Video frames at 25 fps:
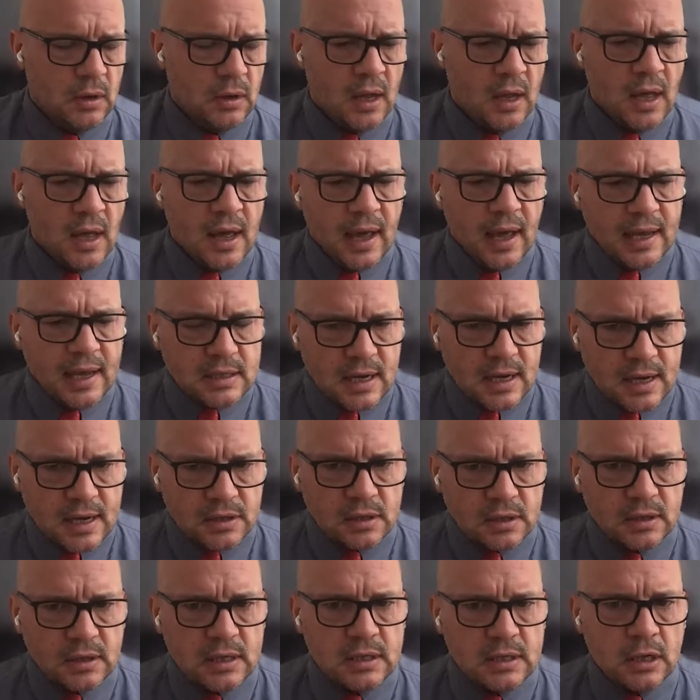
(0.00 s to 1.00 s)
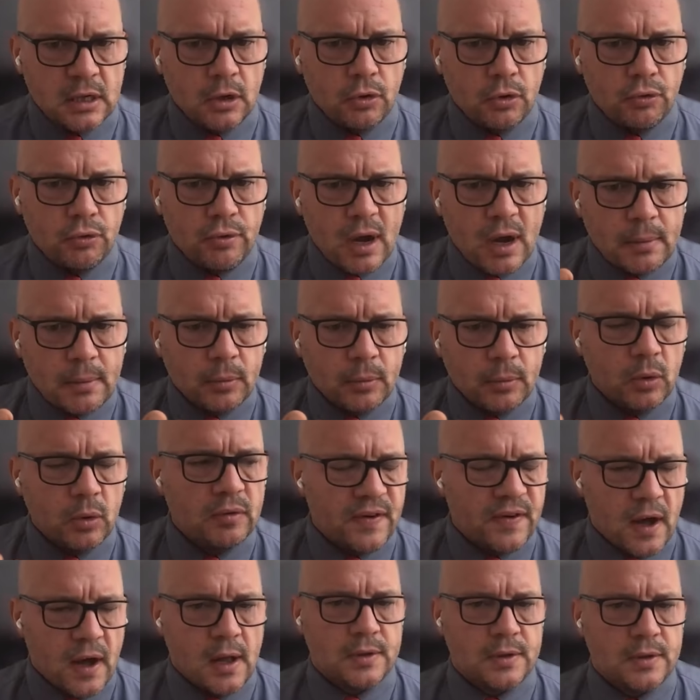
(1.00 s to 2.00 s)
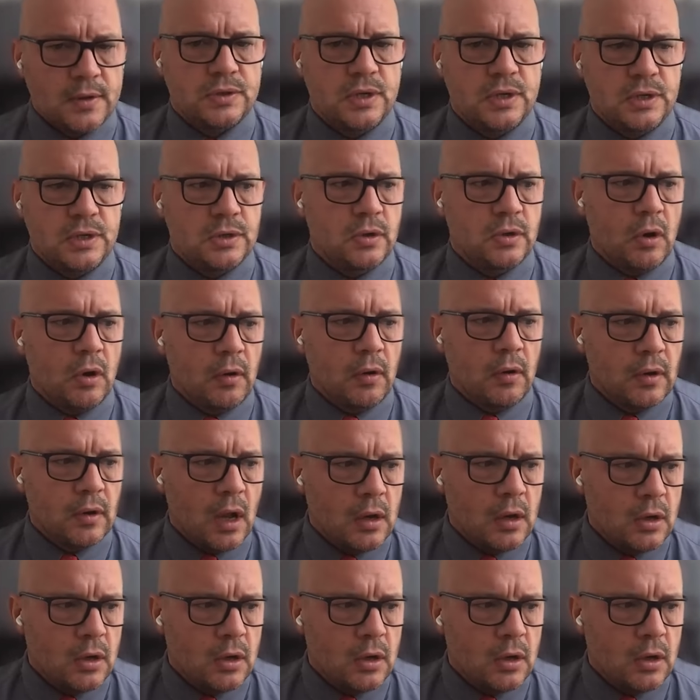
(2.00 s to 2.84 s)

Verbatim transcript: It's led to these incredible advances in, in